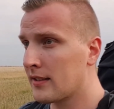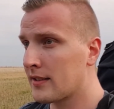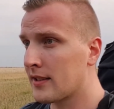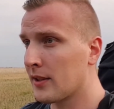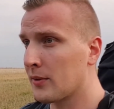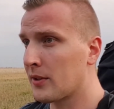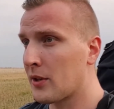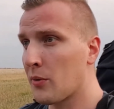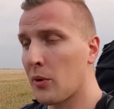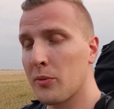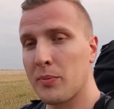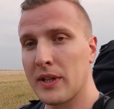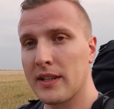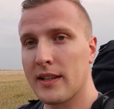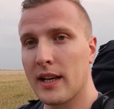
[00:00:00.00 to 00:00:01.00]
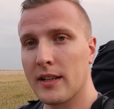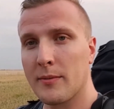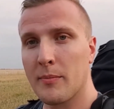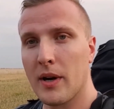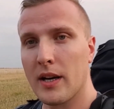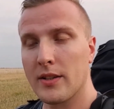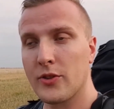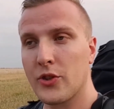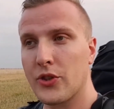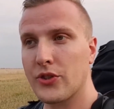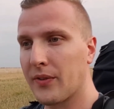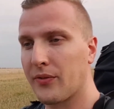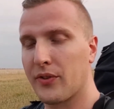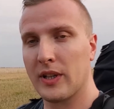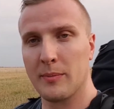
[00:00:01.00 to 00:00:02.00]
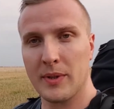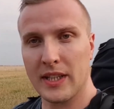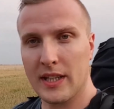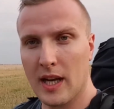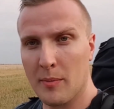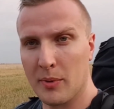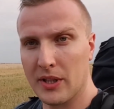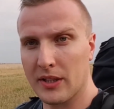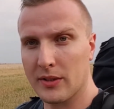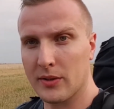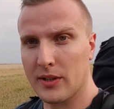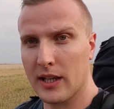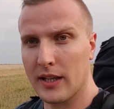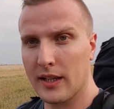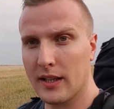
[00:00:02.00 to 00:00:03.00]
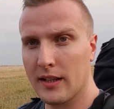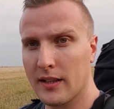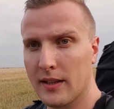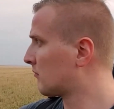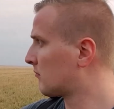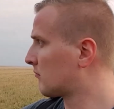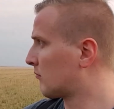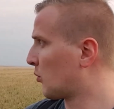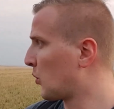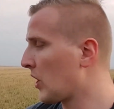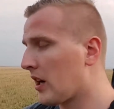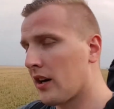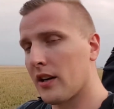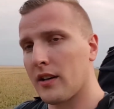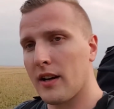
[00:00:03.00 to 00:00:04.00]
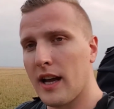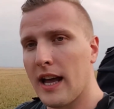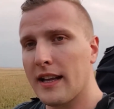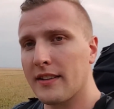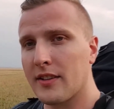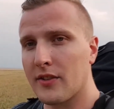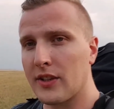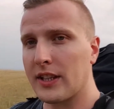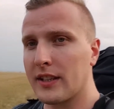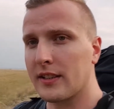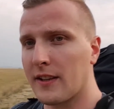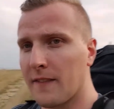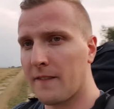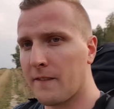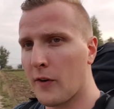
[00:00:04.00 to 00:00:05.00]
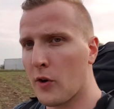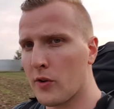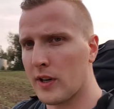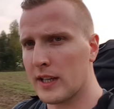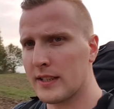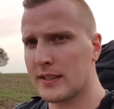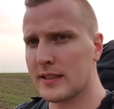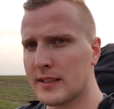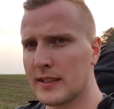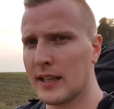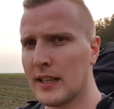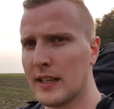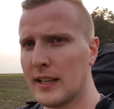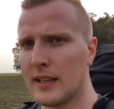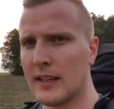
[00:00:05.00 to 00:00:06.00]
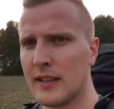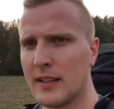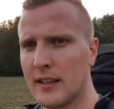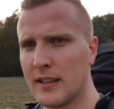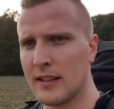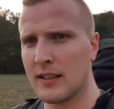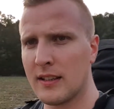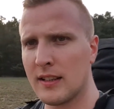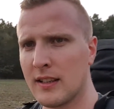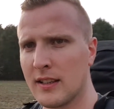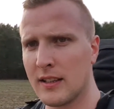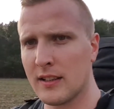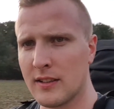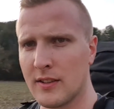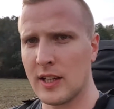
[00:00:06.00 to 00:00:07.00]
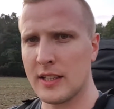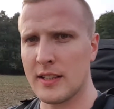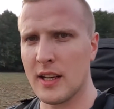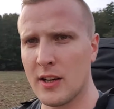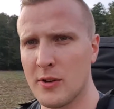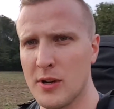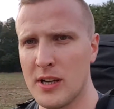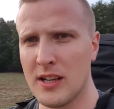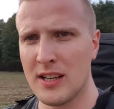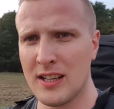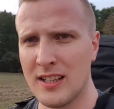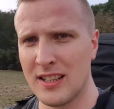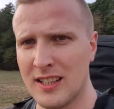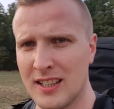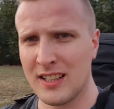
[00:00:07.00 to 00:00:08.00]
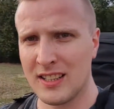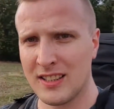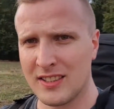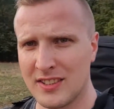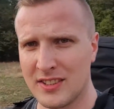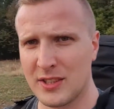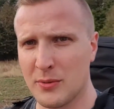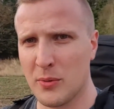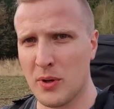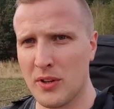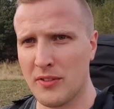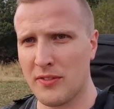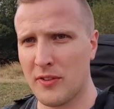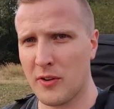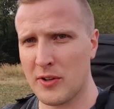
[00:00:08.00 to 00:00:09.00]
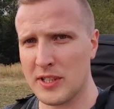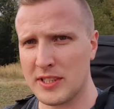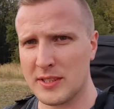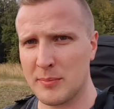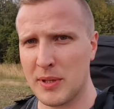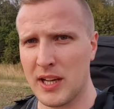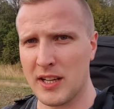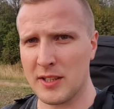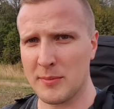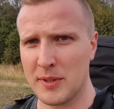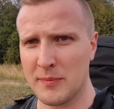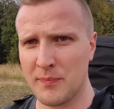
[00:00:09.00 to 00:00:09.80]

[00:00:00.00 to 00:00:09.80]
So there won't be that much filming happening today. We are entering the forest right now. There's the wall of forest behind